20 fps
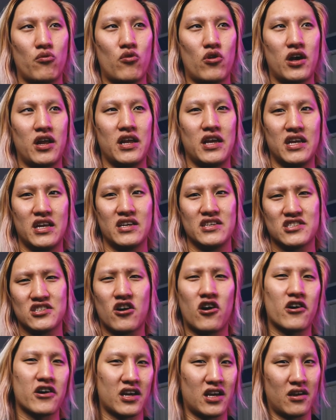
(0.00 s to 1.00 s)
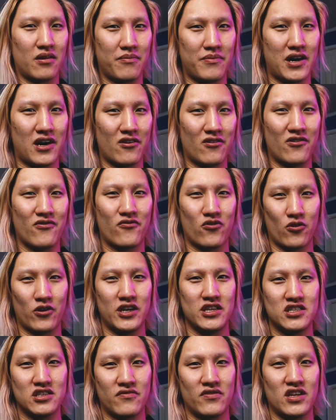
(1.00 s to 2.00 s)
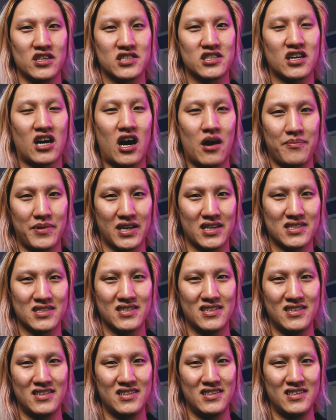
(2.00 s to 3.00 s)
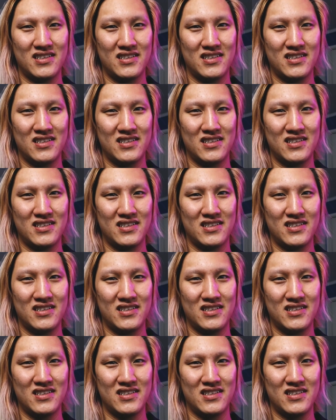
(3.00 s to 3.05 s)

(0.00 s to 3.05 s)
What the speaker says: what it is talking about for each of these topics.